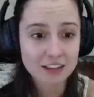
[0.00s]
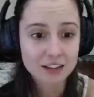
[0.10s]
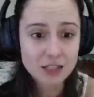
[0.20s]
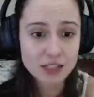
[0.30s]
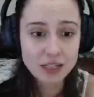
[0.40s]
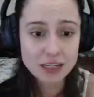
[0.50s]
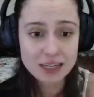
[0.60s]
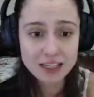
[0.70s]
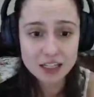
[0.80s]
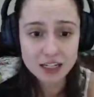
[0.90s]
It's a little
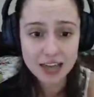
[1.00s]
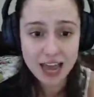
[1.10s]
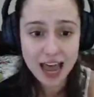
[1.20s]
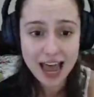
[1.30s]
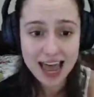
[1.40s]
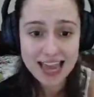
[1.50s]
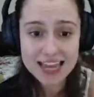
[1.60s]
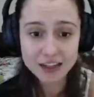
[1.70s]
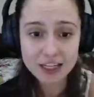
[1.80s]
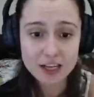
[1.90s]
lizard. Hi,
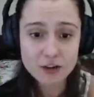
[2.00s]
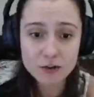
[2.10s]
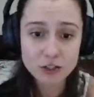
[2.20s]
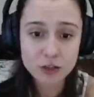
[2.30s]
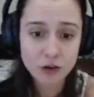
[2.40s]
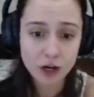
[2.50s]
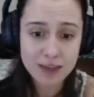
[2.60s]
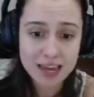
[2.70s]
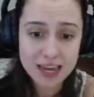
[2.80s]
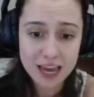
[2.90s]
you're cute. Don't hurt me.